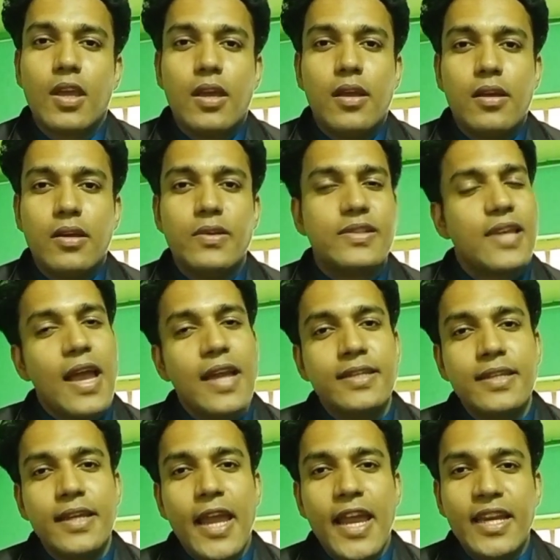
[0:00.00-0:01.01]

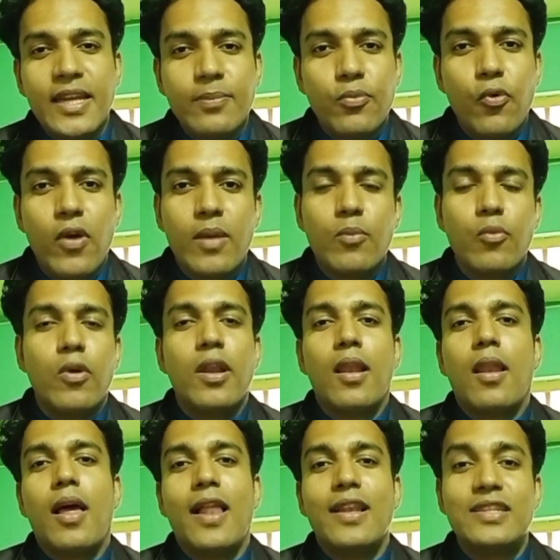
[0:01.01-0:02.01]
Reciting any poem will
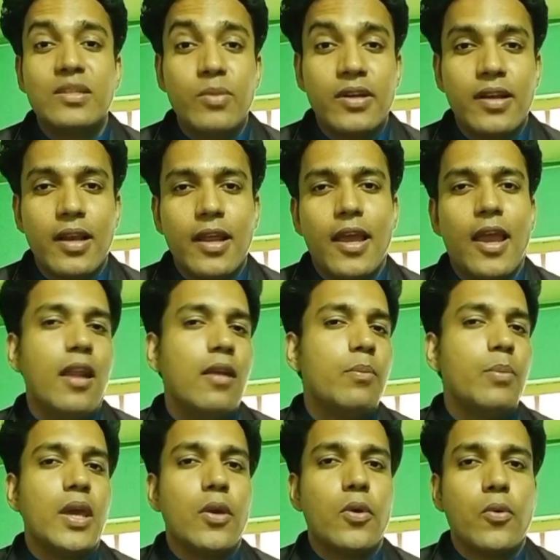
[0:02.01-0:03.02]
ultimately help
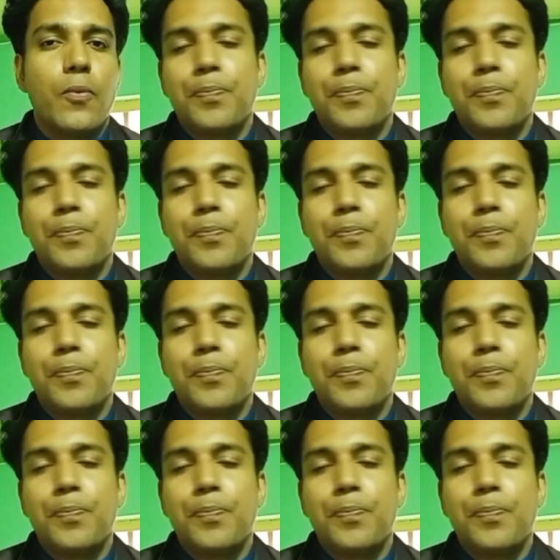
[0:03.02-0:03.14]
you